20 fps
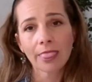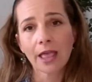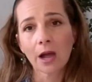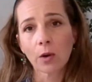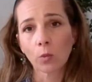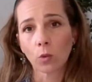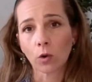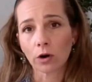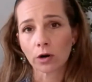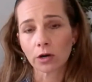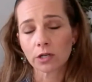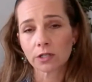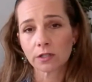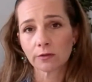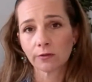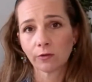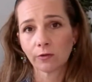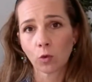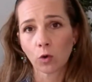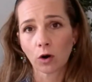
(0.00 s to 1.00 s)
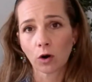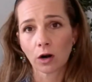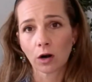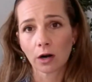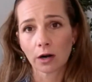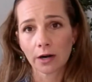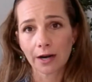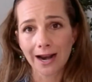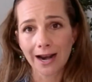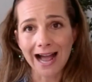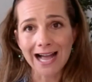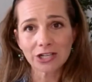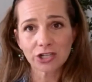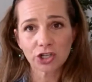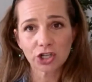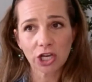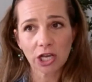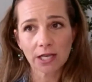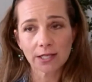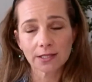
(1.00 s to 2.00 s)
that works for
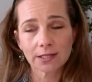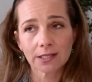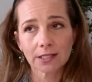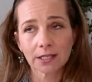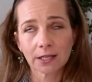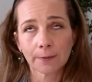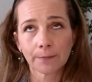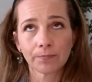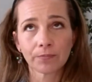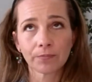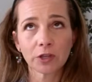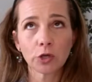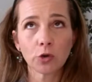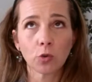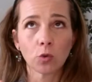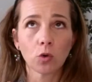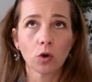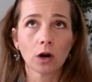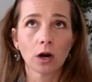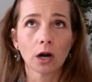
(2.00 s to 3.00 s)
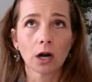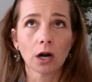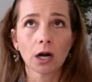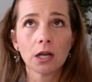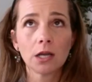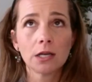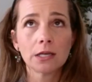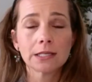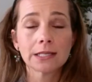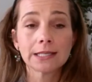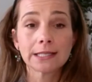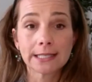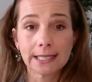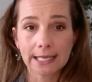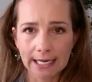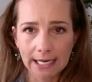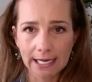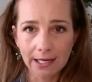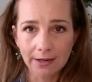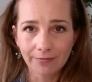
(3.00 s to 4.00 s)
not just your
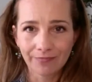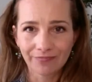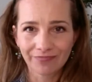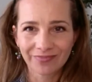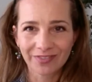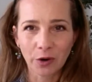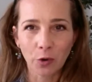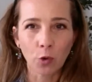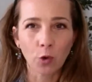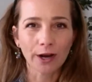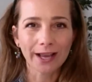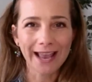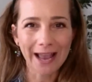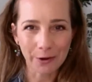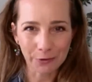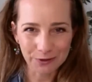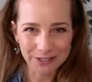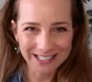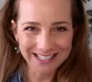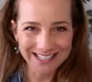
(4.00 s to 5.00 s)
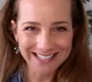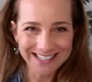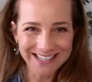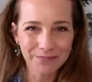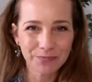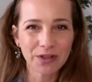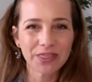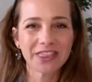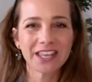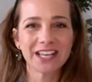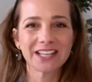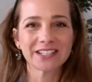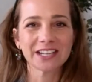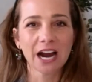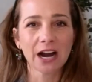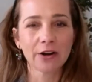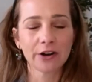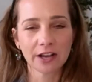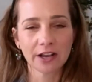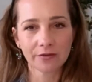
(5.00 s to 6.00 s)
city or county, but the
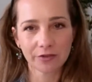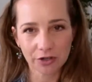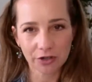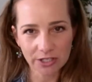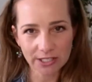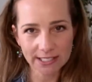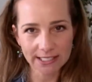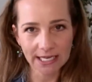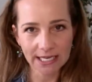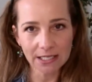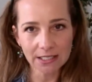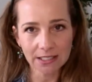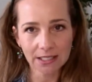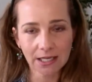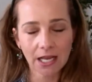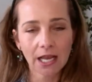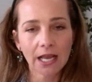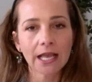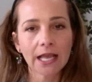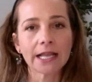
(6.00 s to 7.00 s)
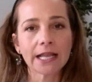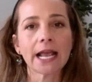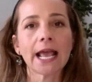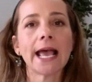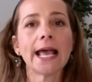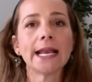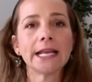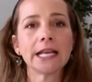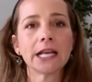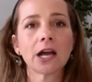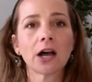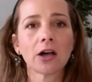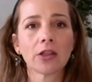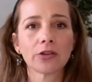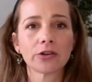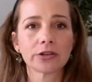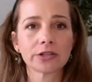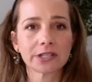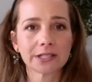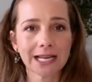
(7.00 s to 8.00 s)
entirety of your state and any
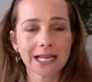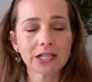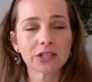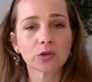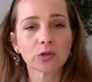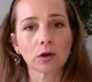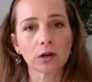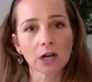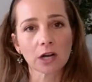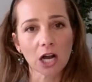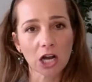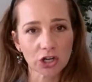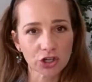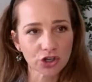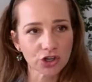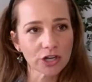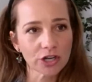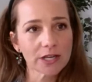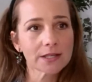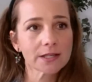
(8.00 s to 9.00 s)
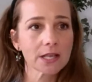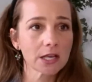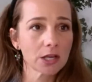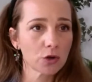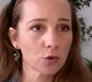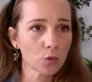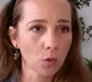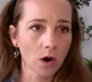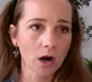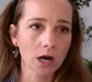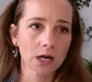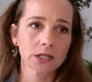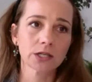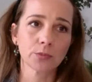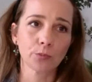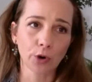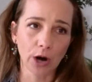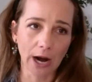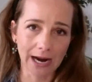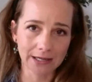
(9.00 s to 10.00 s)
other states or countries that you want
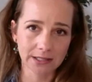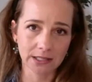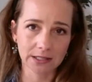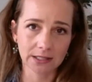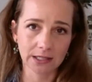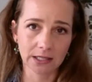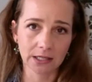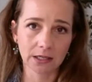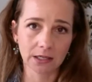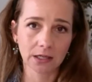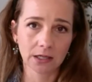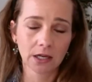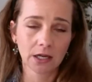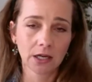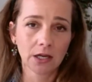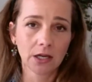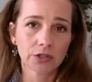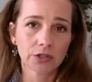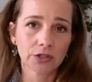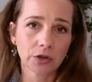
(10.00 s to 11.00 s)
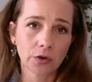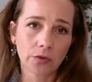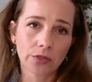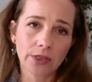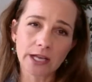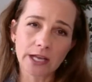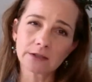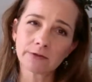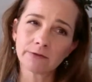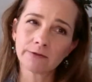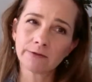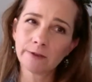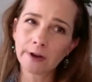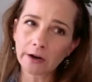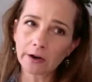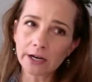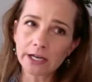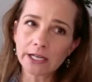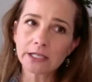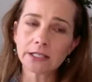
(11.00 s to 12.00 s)
to practice in. So that's
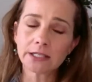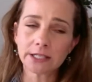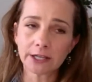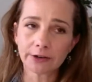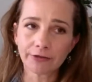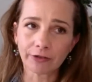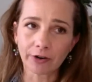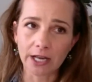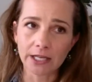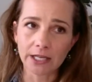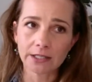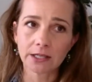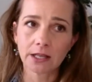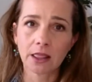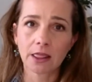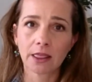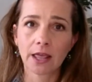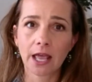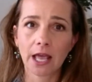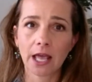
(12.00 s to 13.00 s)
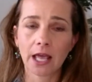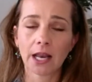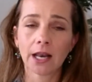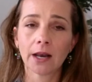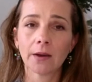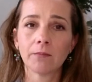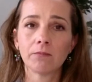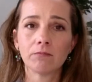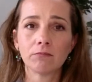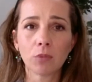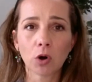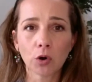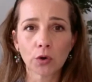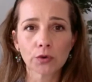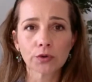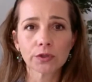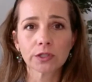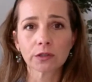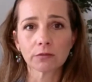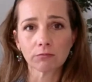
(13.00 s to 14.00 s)
very different than
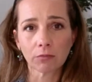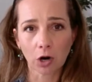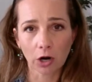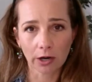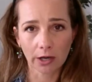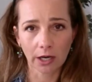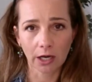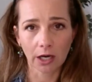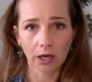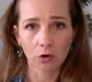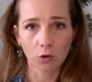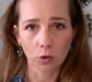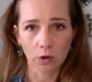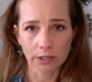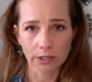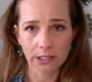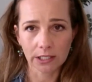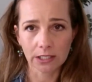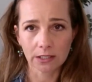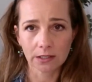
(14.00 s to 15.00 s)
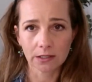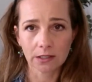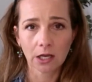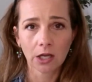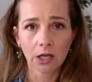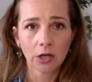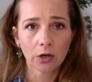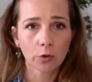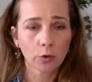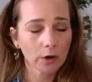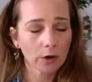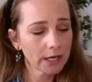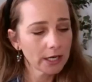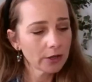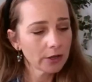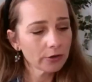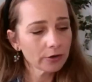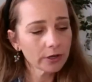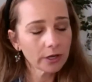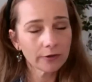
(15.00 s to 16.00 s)
most marketing courses who are
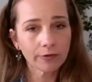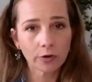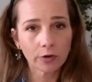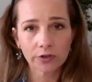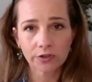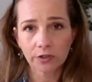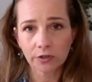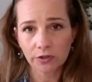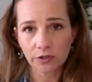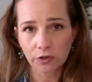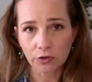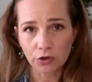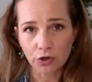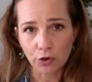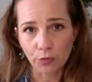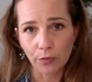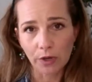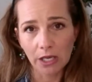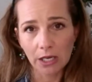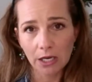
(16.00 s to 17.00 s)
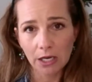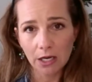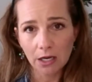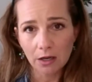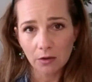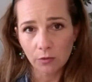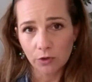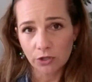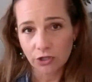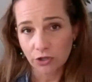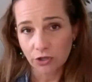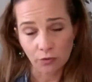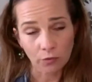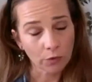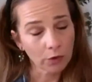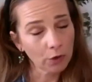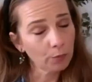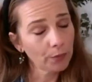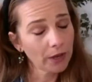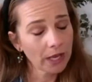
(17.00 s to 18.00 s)
either going to focus on social media, which is a
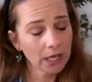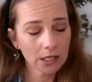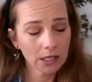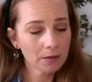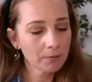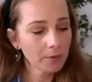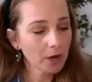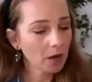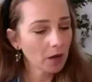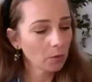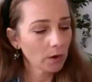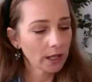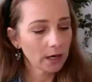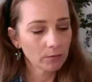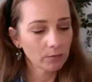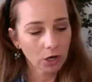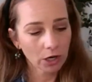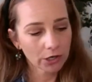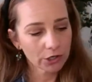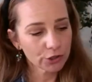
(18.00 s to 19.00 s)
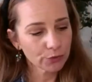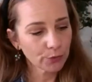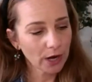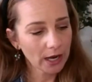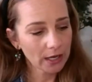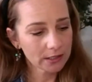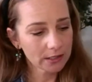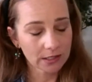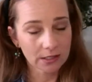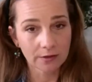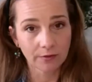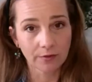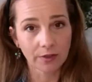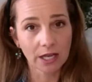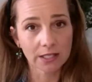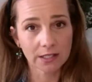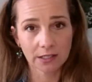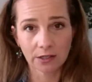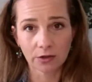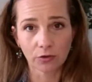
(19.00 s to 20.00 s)
real pain in the butt way to market your practice if
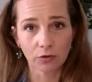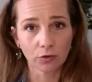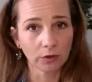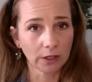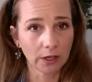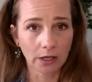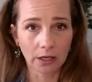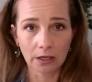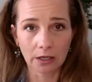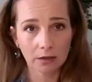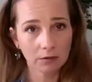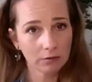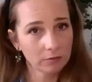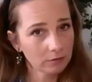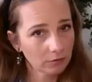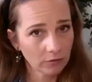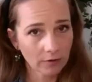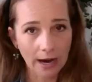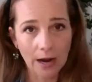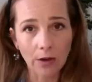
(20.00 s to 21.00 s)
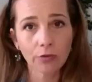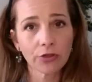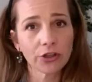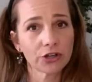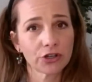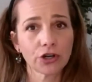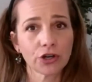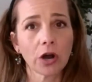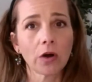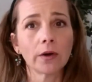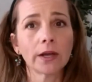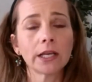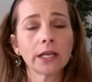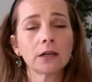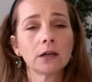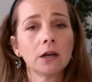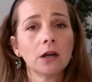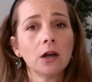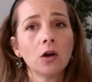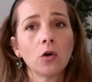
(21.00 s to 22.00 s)
that's the only route that you're going,
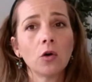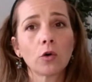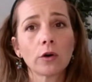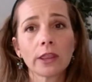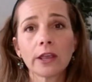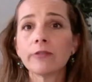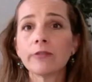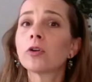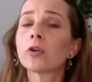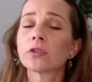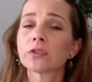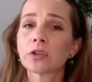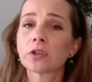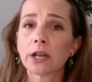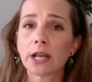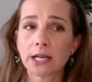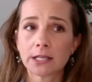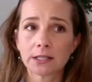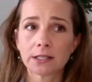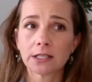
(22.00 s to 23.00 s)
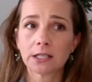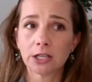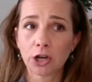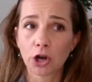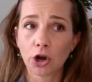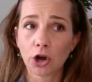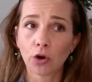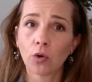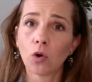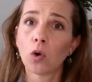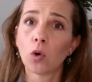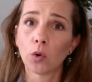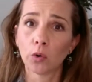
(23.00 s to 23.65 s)
or they focus on SEO